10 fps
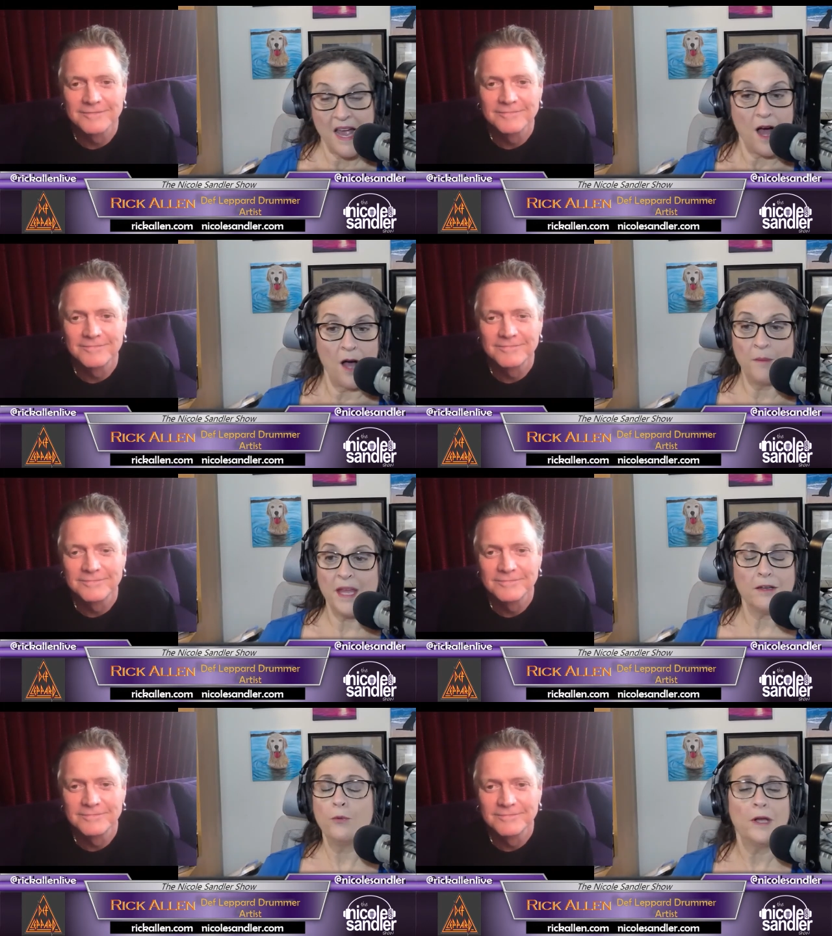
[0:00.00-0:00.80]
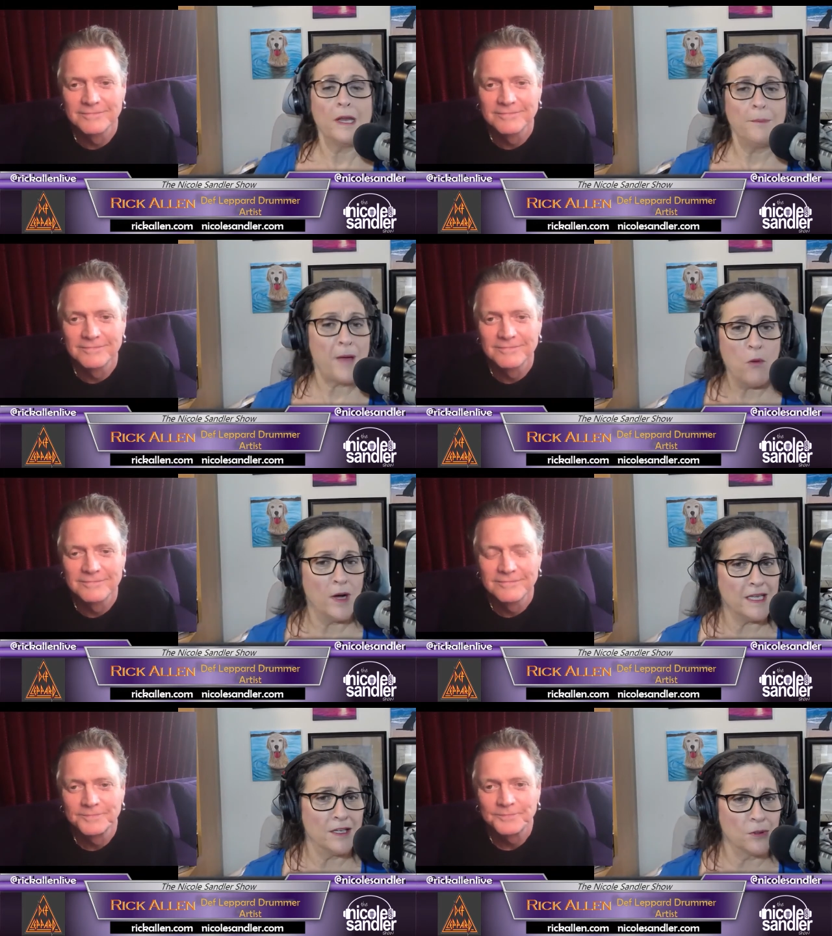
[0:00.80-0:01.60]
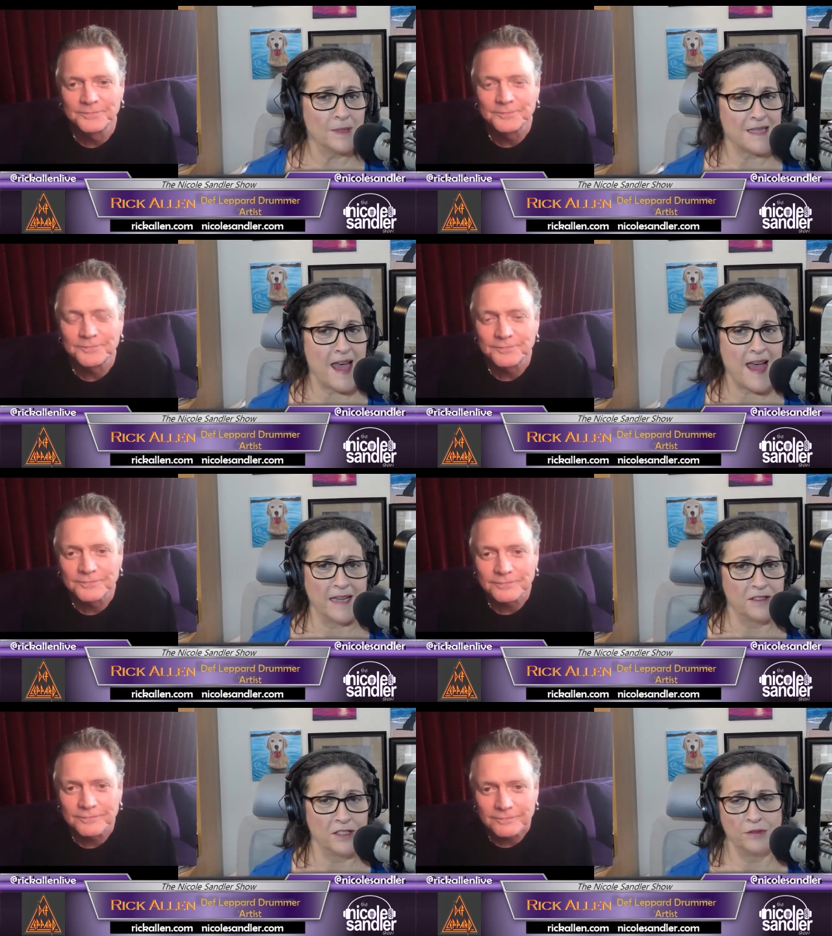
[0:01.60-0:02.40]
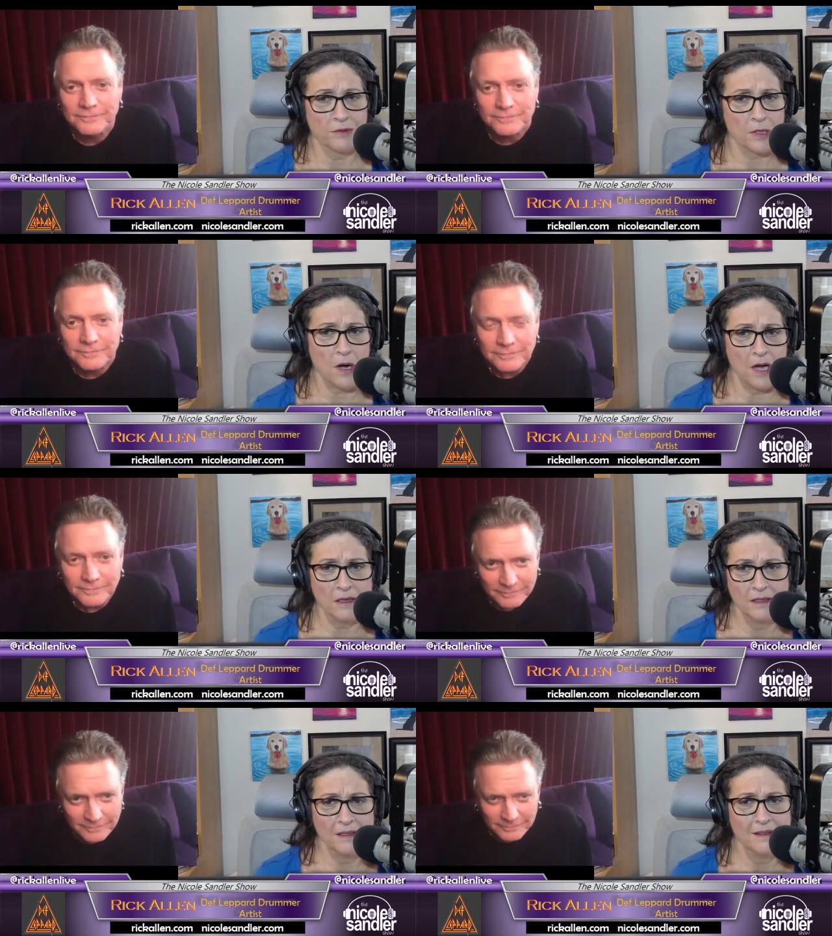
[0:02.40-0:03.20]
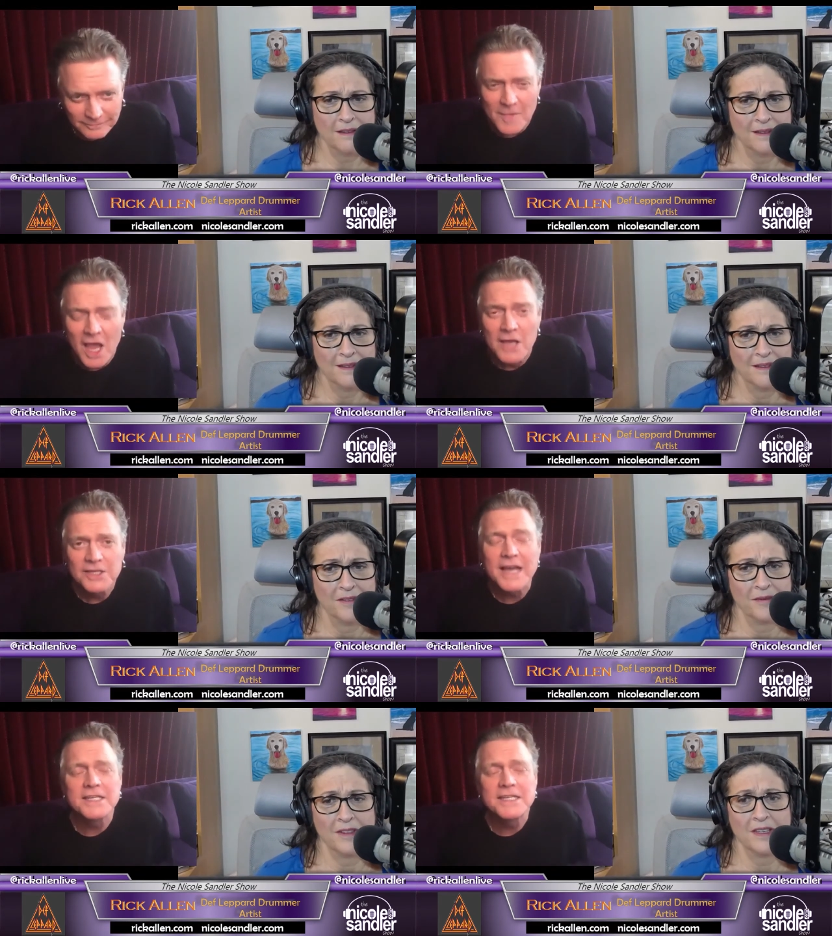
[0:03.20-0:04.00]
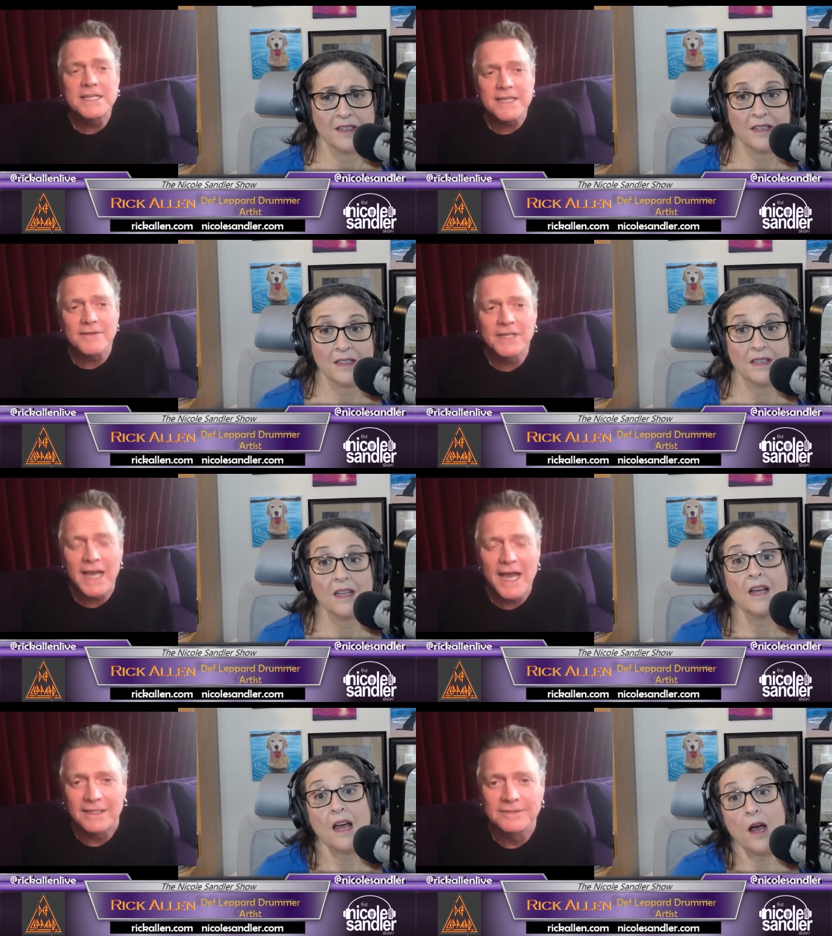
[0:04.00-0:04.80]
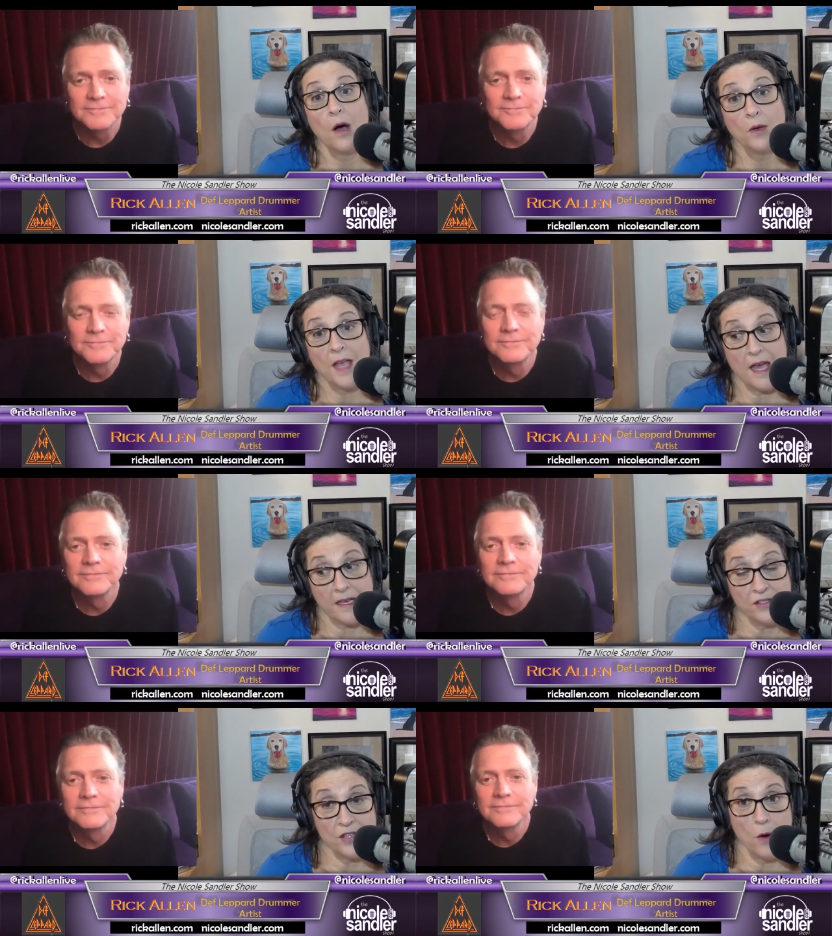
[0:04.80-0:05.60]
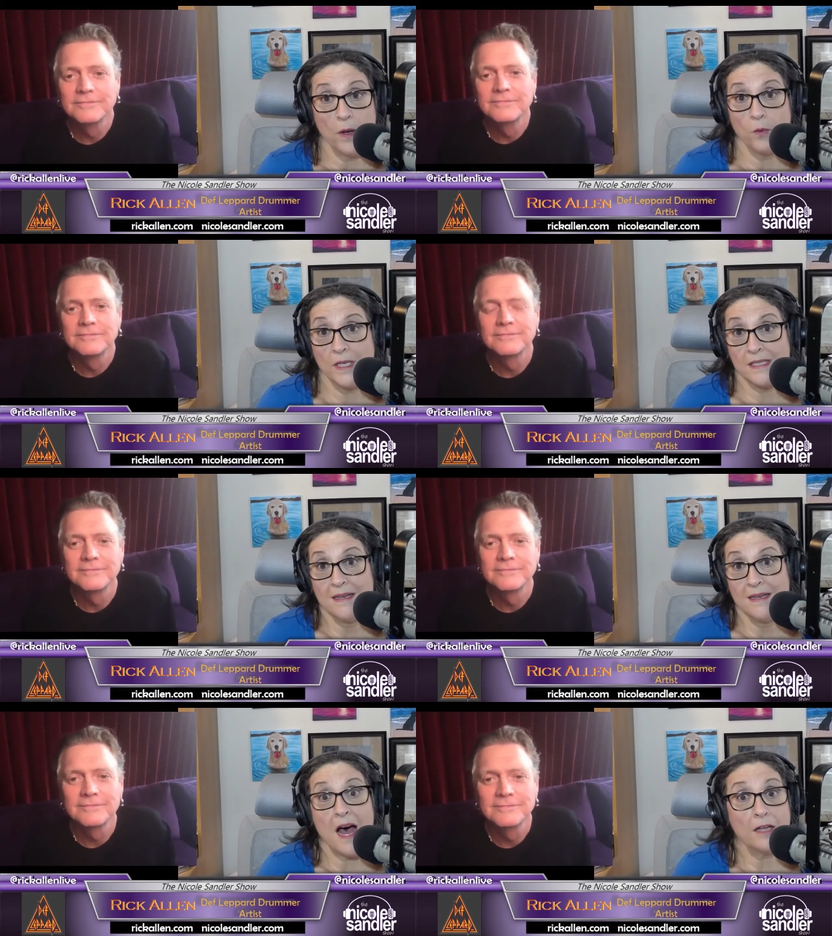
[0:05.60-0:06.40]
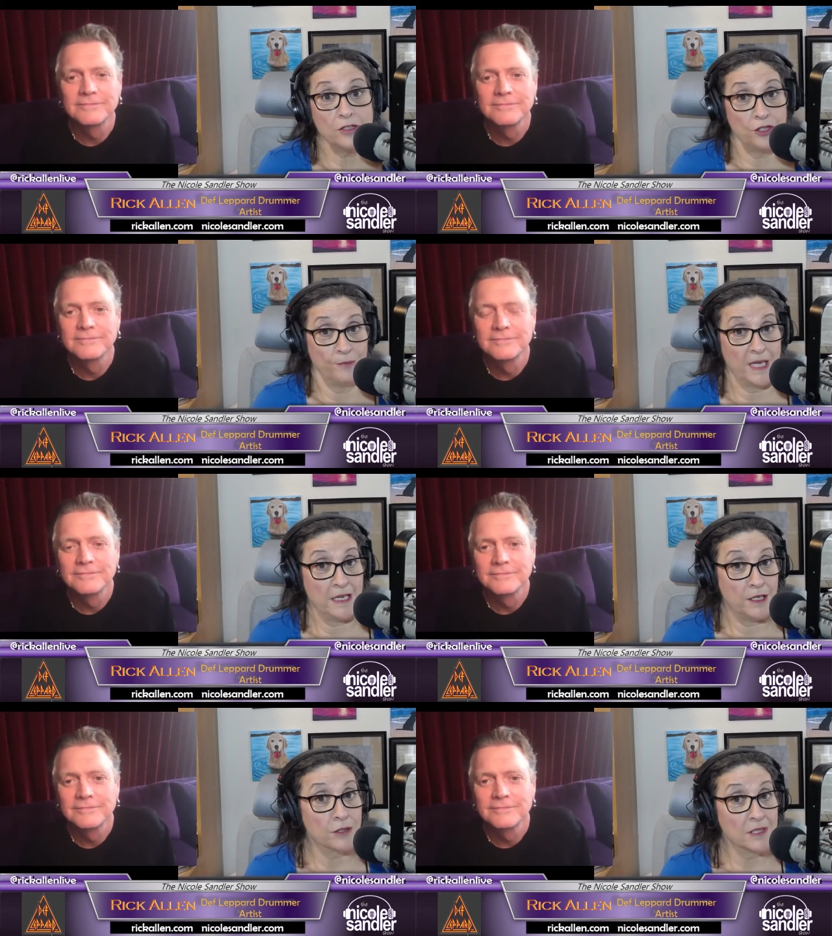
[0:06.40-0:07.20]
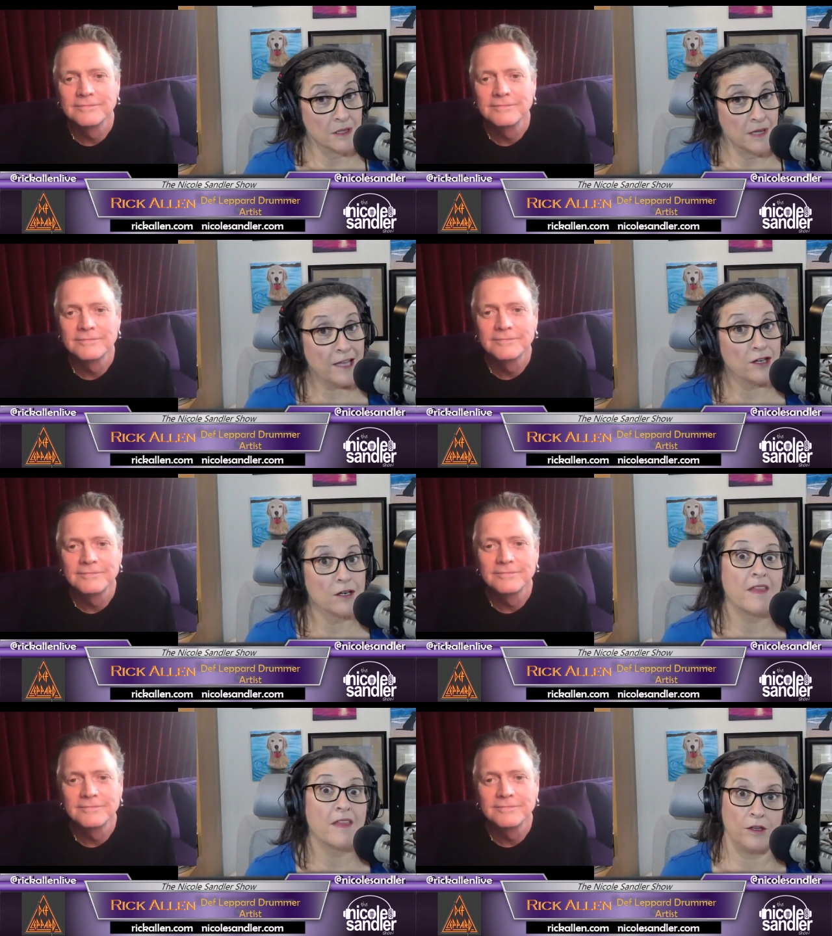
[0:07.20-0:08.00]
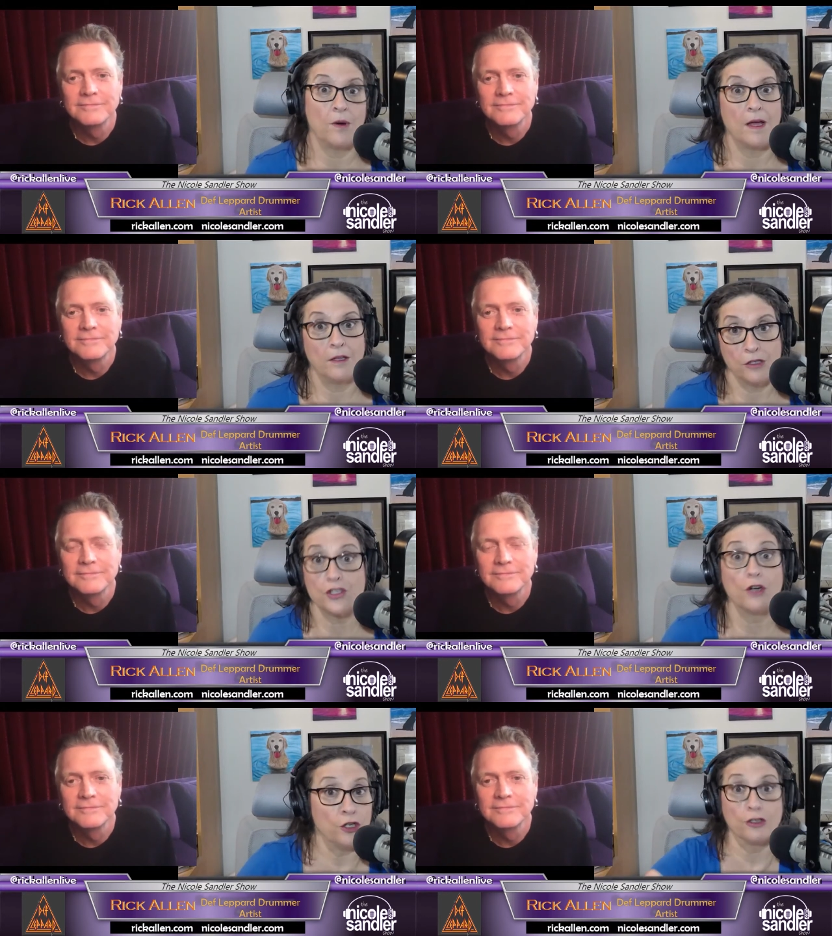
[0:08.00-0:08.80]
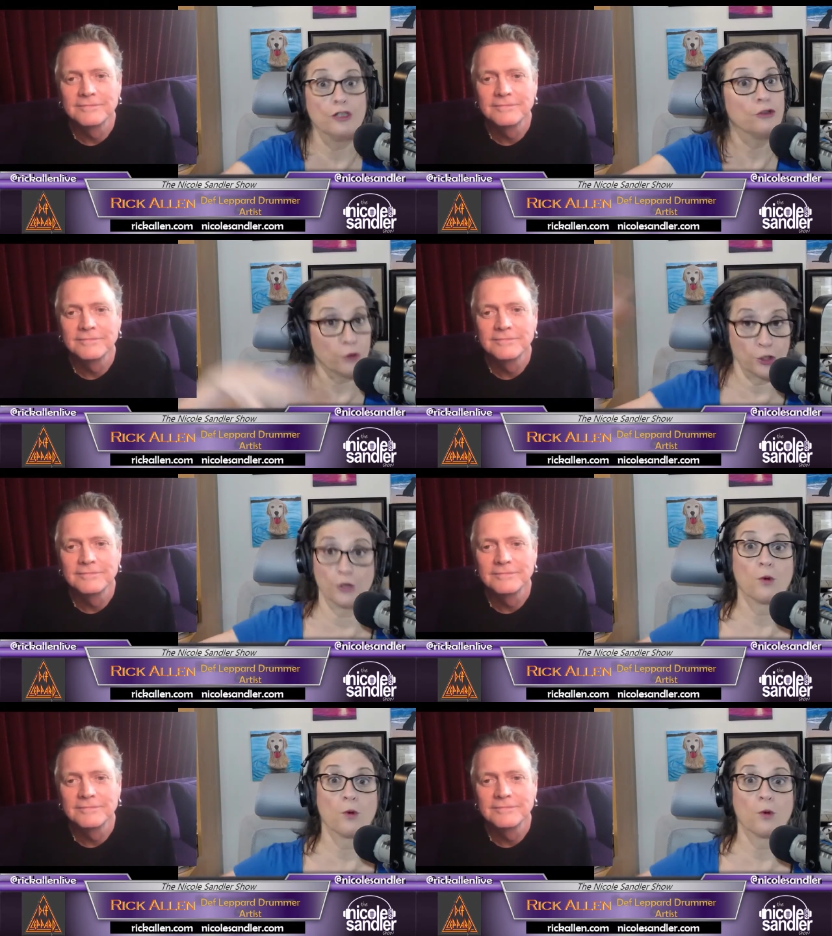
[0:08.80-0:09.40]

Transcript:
Speaker 1: And about what year was that? Do you recall?
Speaker 2: Yeah, 1978.
Speaker 1: Okay, so it was not too many years later that you're